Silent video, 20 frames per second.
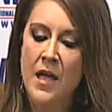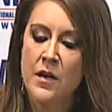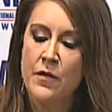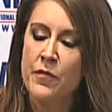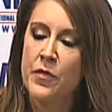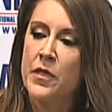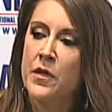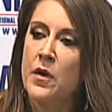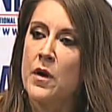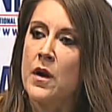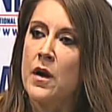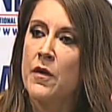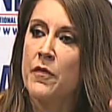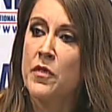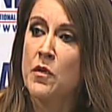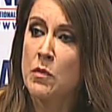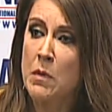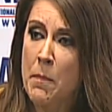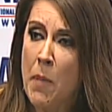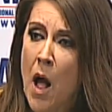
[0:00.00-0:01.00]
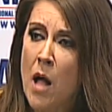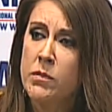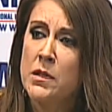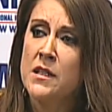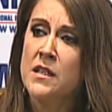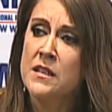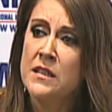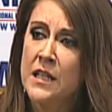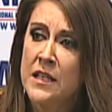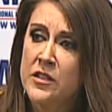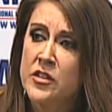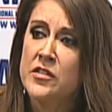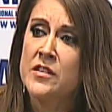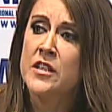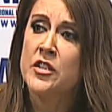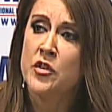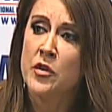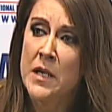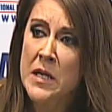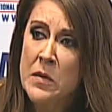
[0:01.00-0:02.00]
head of the, of the Republican
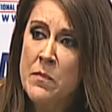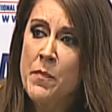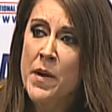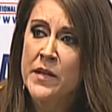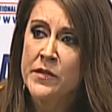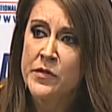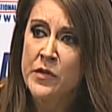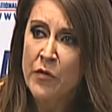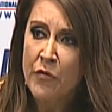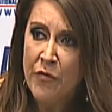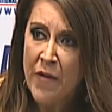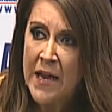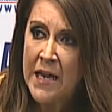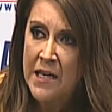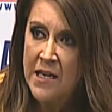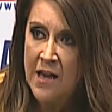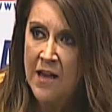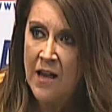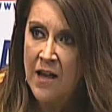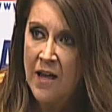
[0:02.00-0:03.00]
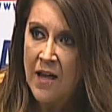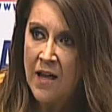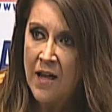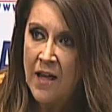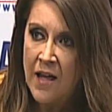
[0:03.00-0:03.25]
legislature in Pennsylvania,